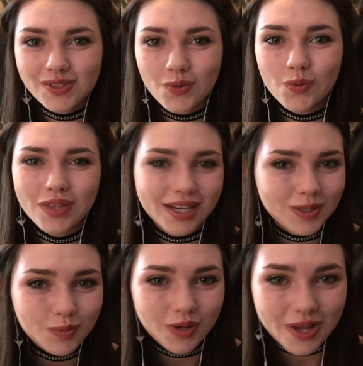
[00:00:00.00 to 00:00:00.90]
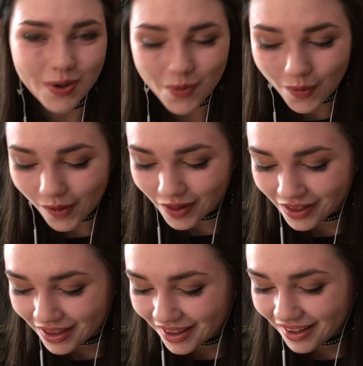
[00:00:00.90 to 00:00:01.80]
So that is pretty cool.
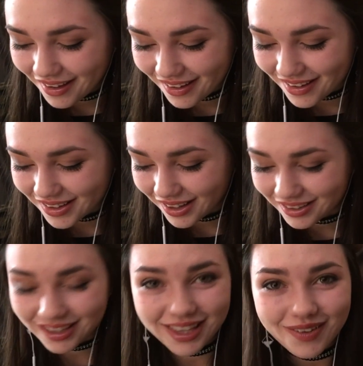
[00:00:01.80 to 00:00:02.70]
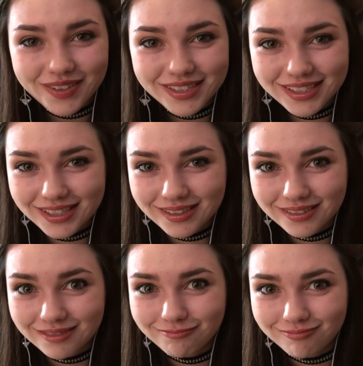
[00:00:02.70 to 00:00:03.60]
I thought that was
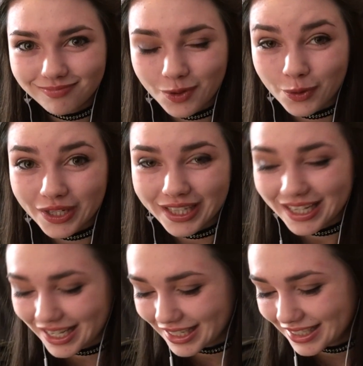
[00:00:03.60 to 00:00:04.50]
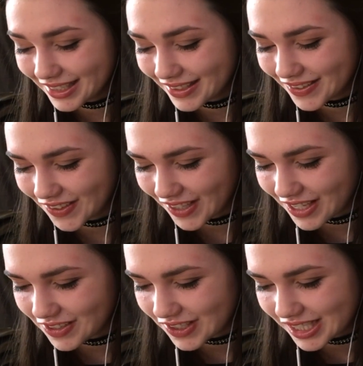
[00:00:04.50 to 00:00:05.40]
really neat,
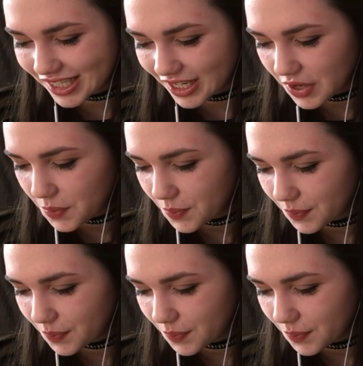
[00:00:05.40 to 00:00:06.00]
really interesting.